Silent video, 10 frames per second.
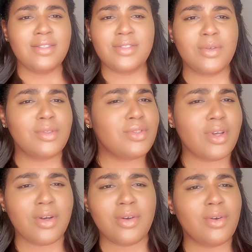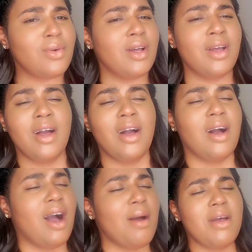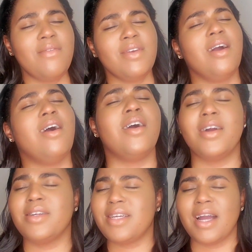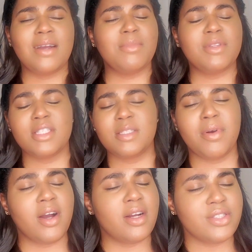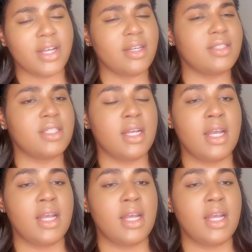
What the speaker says: so-and-so, I'm having a hard time with this project.